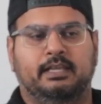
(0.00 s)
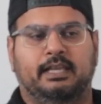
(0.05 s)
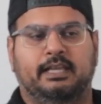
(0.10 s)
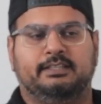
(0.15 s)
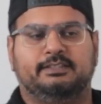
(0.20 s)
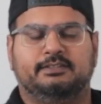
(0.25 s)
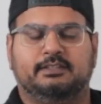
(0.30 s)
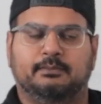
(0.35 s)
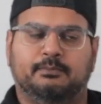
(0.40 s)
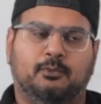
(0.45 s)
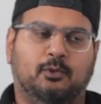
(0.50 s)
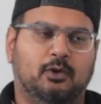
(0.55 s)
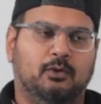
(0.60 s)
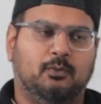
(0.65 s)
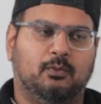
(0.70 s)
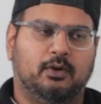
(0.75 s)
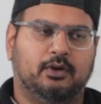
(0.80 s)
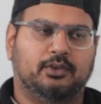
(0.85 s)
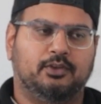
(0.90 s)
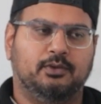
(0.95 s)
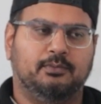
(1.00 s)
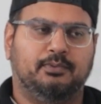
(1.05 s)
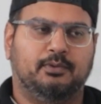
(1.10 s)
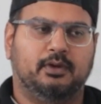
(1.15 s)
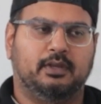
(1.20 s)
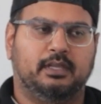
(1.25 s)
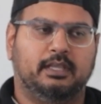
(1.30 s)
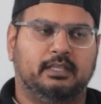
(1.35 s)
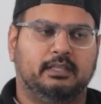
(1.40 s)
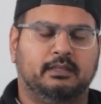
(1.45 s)
it's the more work you
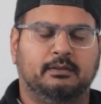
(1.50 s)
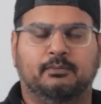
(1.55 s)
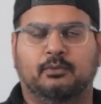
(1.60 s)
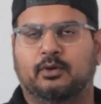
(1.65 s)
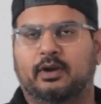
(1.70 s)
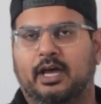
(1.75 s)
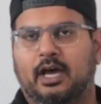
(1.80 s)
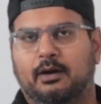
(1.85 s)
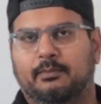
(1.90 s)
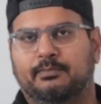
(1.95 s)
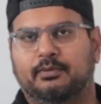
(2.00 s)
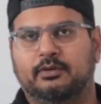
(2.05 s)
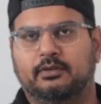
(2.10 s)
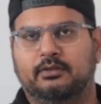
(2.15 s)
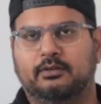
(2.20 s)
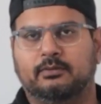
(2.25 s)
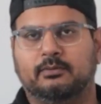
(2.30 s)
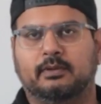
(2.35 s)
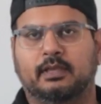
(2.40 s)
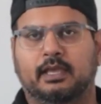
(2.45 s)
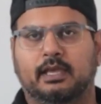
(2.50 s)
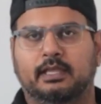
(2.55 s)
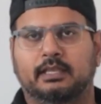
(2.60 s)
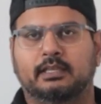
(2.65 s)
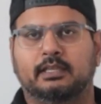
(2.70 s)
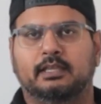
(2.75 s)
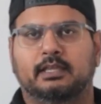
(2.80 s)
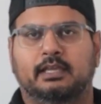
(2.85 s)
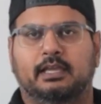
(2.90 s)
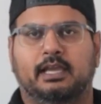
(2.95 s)
put in, the more output you
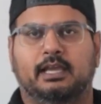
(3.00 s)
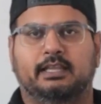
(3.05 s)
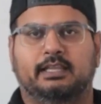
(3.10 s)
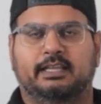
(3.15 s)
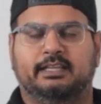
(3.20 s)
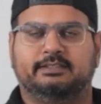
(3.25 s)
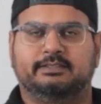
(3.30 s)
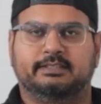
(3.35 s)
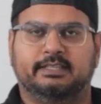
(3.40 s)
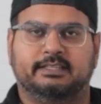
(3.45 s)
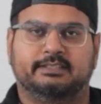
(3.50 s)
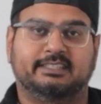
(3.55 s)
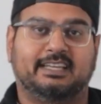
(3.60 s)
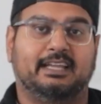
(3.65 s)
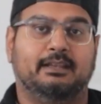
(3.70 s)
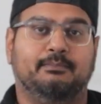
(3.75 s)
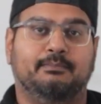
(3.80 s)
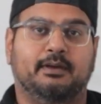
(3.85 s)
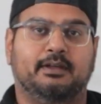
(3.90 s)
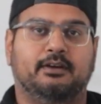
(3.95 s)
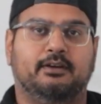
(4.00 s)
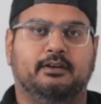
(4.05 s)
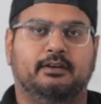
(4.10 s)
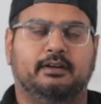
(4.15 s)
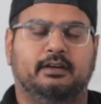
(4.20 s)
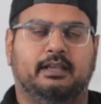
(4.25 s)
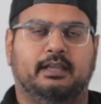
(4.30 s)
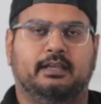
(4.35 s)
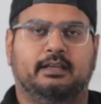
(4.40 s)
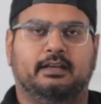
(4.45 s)
get, and it's gotten
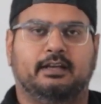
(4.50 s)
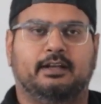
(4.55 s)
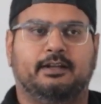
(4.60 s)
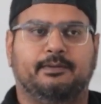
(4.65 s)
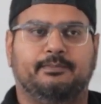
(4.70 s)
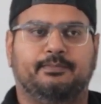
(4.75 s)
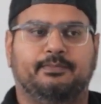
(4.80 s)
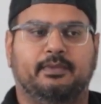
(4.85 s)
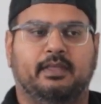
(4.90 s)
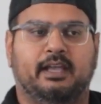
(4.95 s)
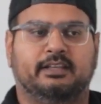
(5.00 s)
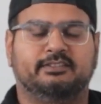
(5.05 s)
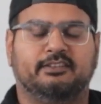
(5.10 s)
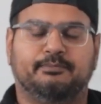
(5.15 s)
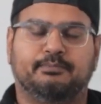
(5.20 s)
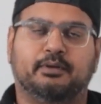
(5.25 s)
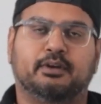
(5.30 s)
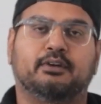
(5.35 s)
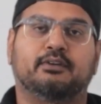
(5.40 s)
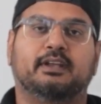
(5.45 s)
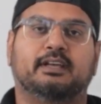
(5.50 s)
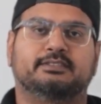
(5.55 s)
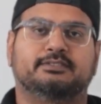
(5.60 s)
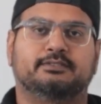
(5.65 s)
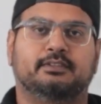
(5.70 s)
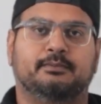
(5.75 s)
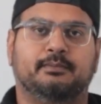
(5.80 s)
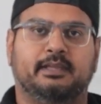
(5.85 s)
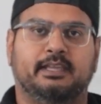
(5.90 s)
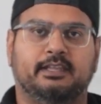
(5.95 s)
better as it
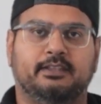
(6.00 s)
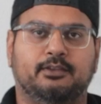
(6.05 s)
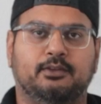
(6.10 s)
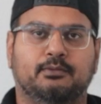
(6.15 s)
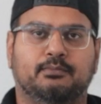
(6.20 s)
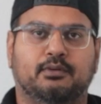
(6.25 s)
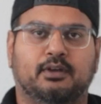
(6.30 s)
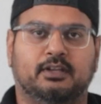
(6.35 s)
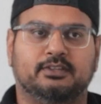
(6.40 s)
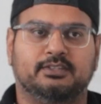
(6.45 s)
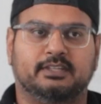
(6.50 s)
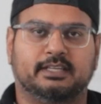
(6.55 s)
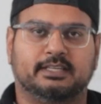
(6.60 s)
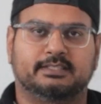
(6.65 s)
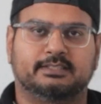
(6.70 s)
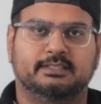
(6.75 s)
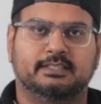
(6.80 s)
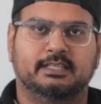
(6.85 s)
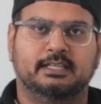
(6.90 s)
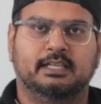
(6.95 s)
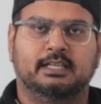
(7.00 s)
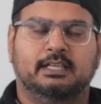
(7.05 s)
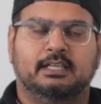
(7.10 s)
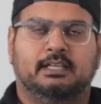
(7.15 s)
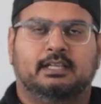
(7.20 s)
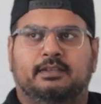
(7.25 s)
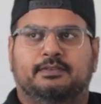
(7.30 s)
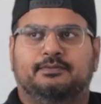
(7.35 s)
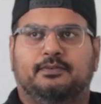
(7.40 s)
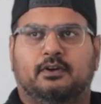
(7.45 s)
progressed on my ADU projects.
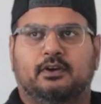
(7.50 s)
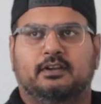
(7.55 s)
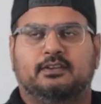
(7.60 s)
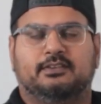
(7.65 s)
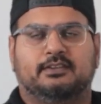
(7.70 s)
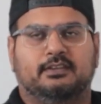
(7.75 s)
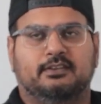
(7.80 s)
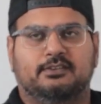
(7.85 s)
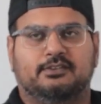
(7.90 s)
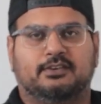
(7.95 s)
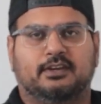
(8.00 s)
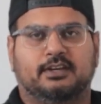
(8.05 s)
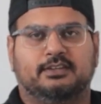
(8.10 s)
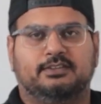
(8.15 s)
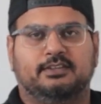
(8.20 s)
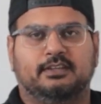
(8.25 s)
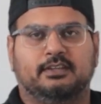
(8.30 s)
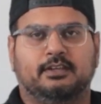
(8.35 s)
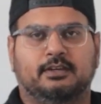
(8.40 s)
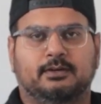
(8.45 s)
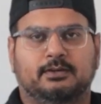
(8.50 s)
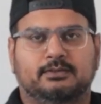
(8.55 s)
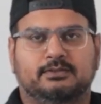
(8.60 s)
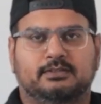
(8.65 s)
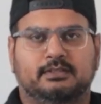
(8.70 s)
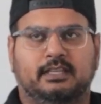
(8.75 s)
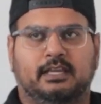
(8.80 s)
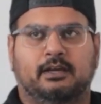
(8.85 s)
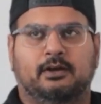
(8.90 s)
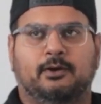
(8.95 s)
As far as construction
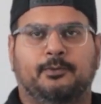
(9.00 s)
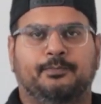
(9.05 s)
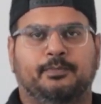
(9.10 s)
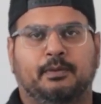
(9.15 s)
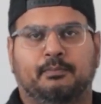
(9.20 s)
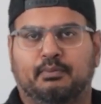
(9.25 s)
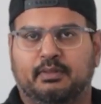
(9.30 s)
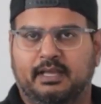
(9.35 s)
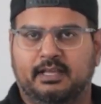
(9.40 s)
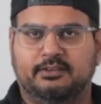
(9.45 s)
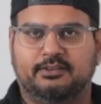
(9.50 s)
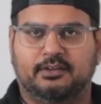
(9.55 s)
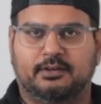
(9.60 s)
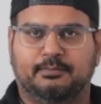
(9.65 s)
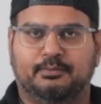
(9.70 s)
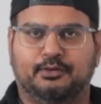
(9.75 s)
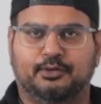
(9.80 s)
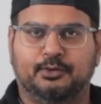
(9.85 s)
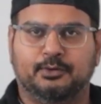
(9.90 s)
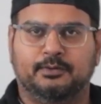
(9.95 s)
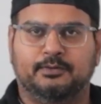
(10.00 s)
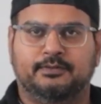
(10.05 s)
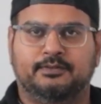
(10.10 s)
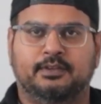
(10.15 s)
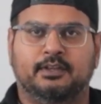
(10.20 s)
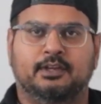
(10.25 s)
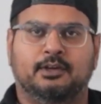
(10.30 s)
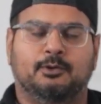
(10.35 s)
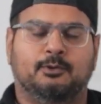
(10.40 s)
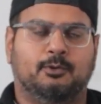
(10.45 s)
goes, now the plans are approved,
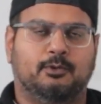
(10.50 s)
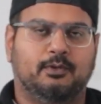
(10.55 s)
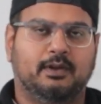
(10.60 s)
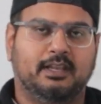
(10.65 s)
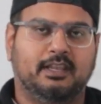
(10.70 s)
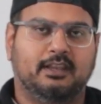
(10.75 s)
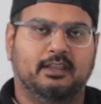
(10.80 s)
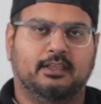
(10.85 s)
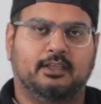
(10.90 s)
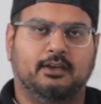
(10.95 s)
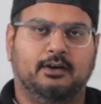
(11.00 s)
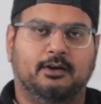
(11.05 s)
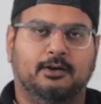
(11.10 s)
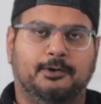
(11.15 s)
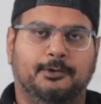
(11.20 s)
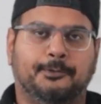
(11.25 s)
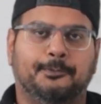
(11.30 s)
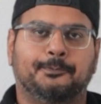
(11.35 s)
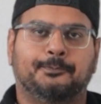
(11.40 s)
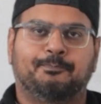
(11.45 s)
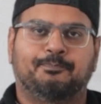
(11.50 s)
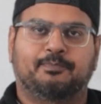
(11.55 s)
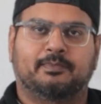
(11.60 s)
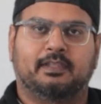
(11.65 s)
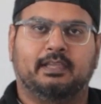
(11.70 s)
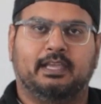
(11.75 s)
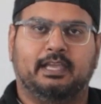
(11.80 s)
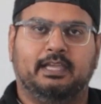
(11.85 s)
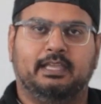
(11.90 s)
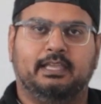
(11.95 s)
we're ready to go,
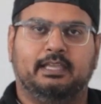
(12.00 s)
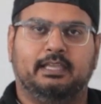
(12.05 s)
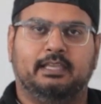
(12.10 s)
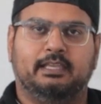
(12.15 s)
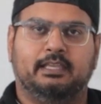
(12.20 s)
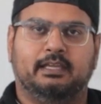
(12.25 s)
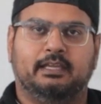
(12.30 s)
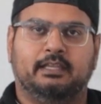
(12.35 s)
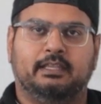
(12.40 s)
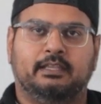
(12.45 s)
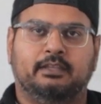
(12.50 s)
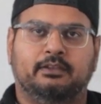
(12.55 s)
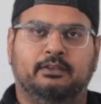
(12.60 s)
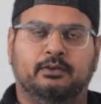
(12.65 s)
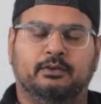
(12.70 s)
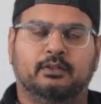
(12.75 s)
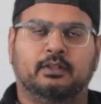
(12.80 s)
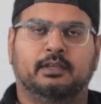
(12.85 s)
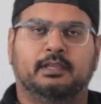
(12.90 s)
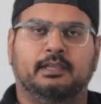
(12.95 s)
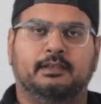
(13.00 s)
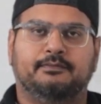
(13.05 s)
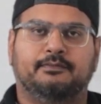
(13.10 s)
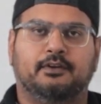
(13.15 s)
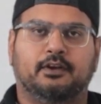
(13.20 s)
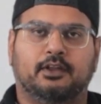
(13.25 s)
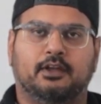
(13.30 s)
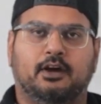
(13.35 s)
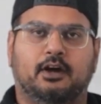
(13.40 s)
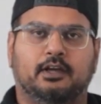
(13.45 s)
and you're looking
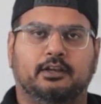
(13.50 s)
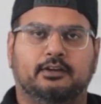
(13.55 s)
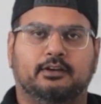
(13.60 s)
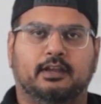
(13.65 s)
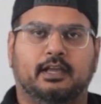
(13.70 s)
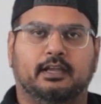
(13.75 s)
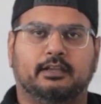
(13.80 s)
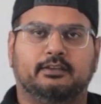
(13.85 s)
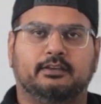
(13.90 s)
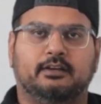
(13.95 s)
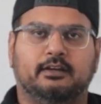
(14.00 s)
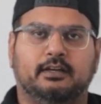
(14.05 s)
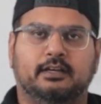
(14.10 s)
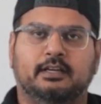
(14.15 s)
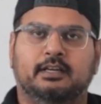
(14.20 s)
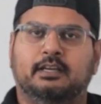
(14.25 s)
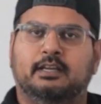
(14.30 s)
for a contractor.